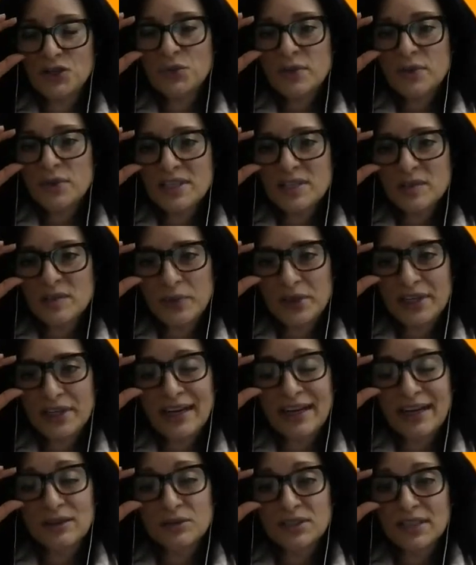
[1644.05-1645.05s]
Who is
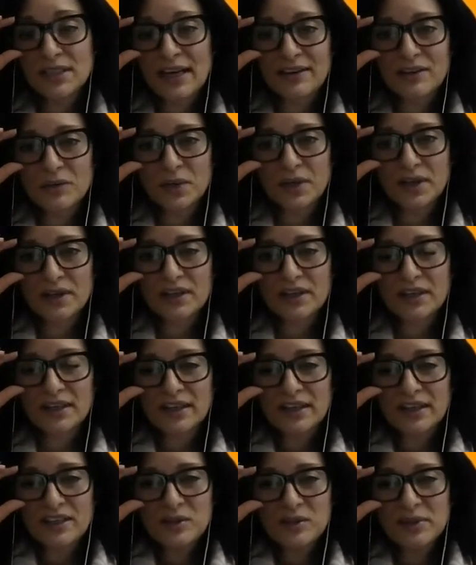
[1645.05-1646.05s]
Sabrina outside of work?
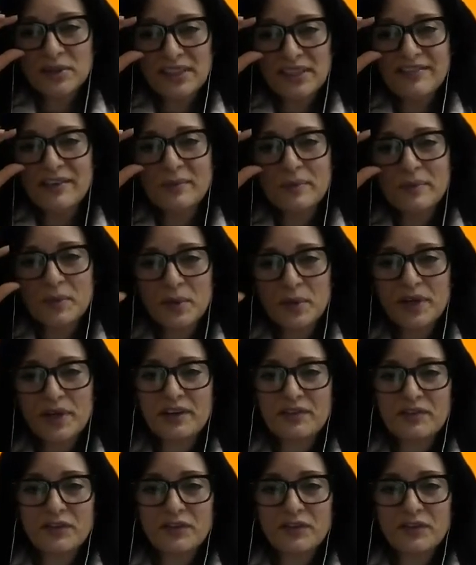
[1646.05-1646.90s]
Do you believe I've been working